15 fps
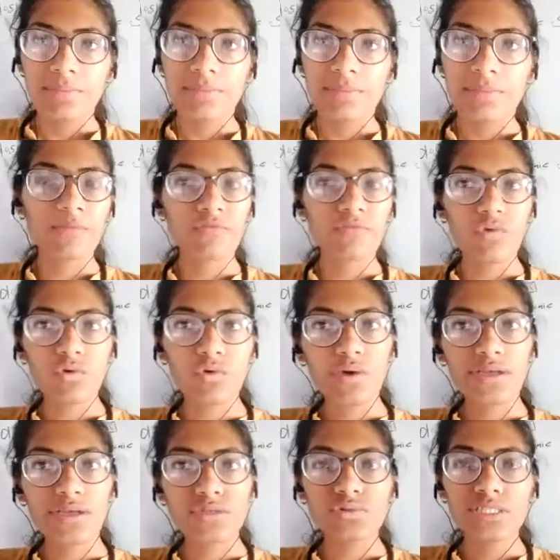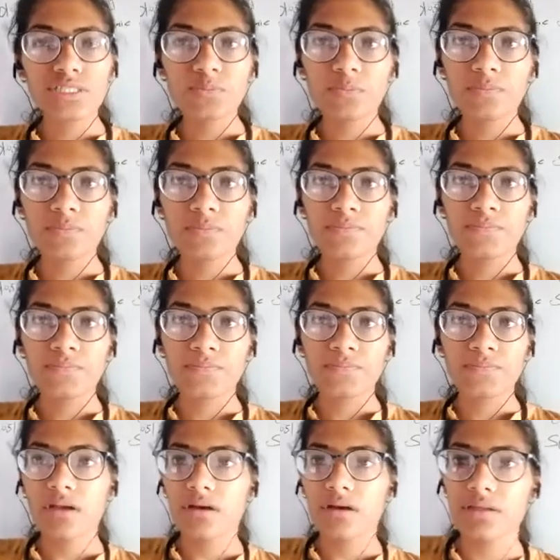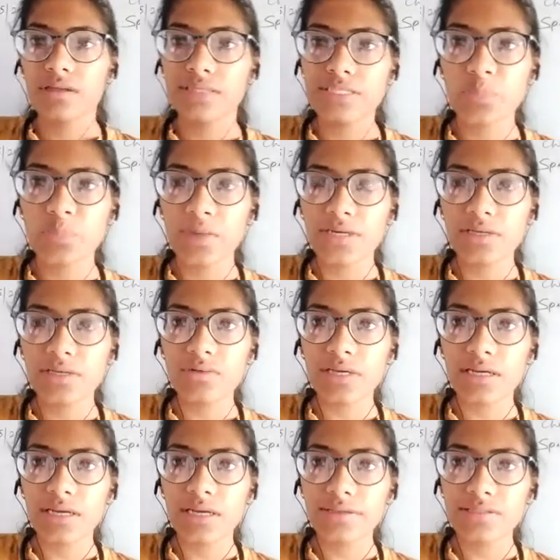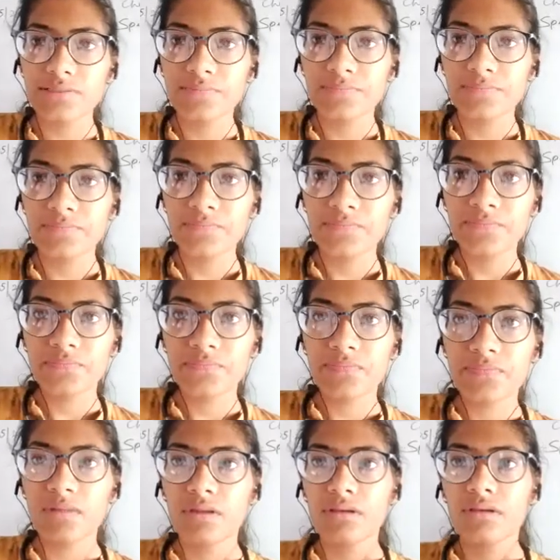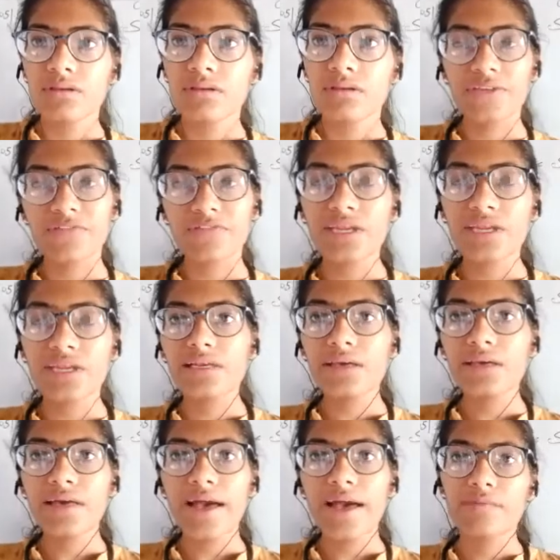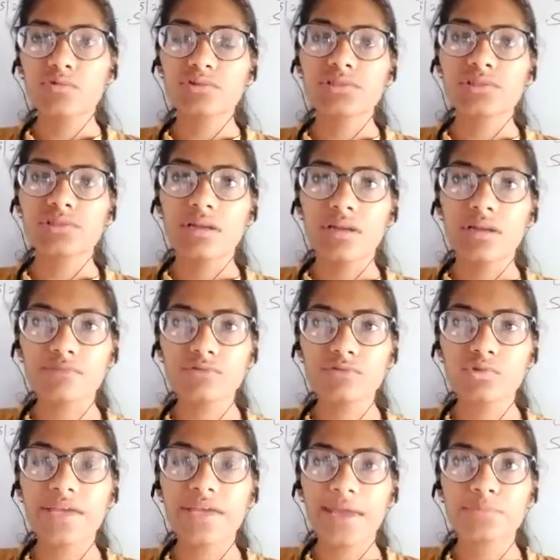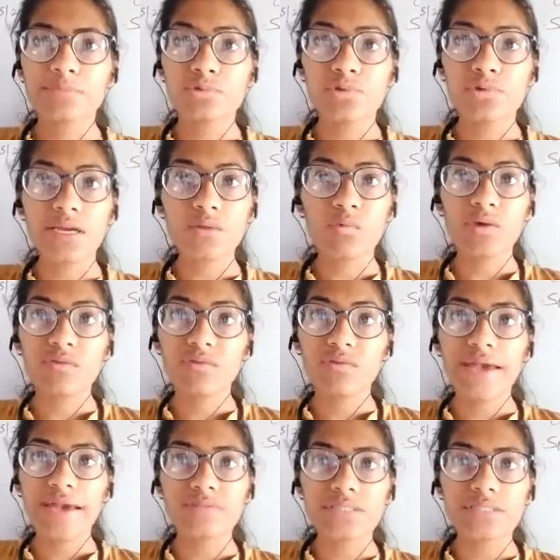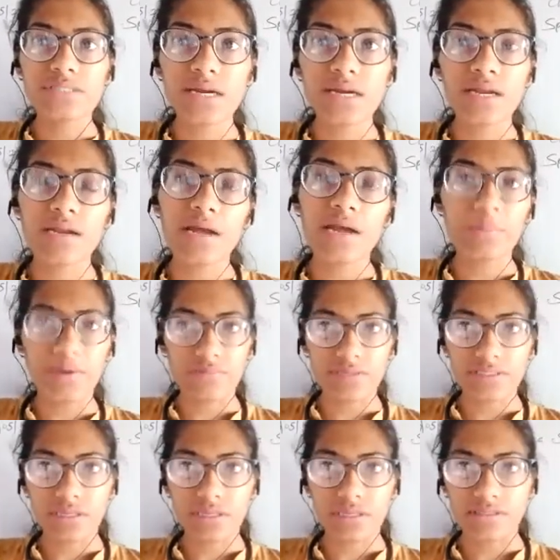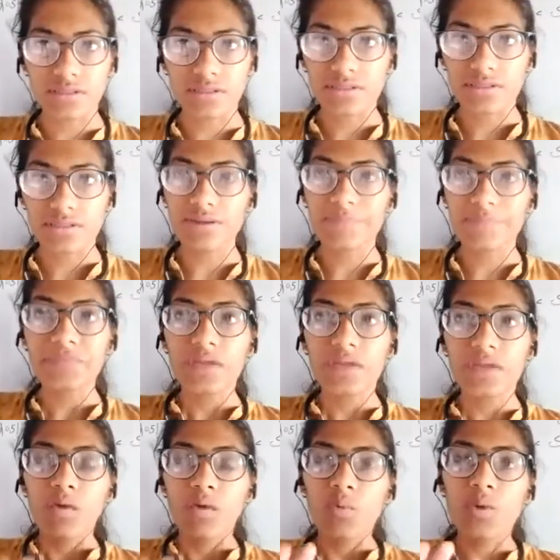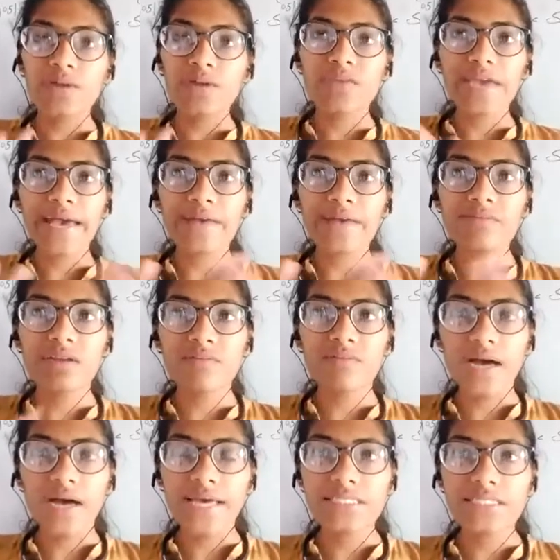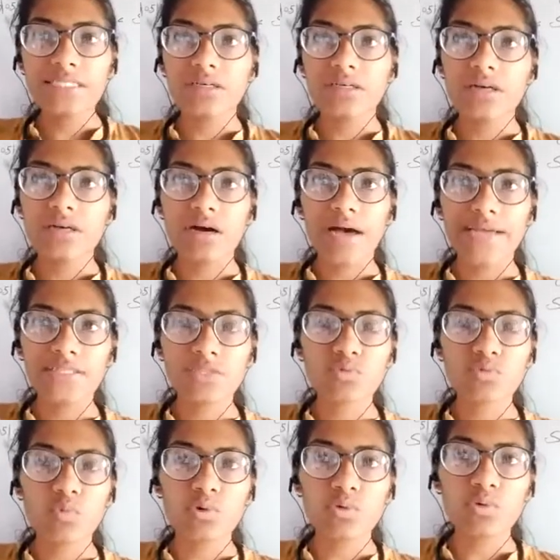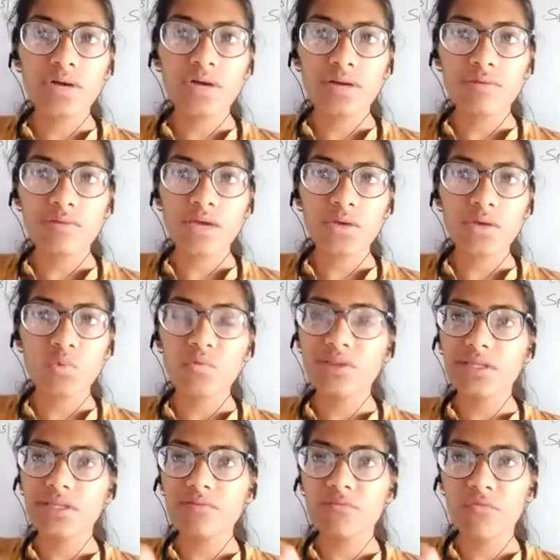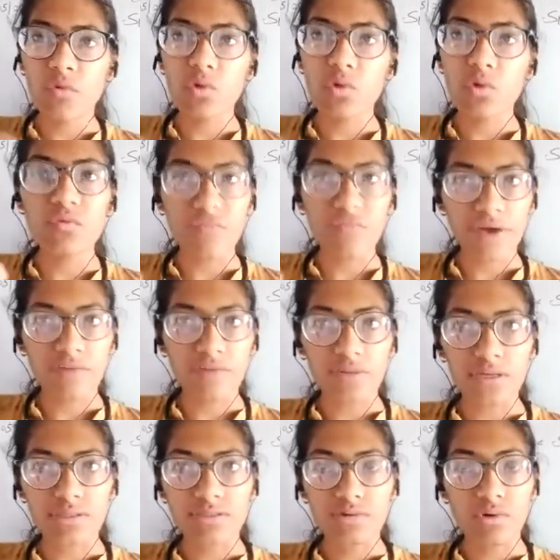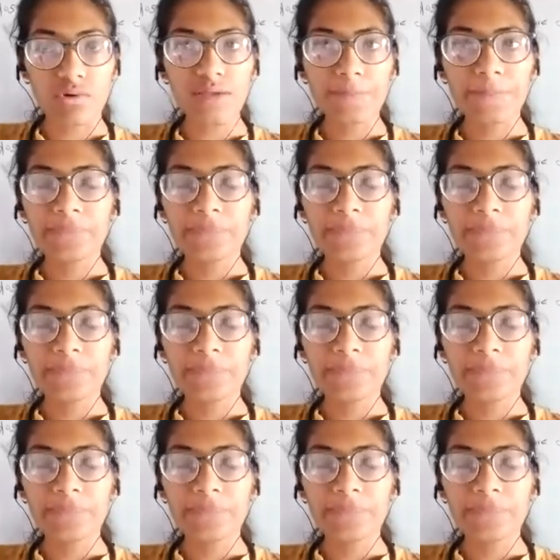But before going to this particular class, definitely I would love to recapitulate what we have studied in our previous classes. Now, what we have revised, I just want to convey you within 4 to 5 minutes. Okay.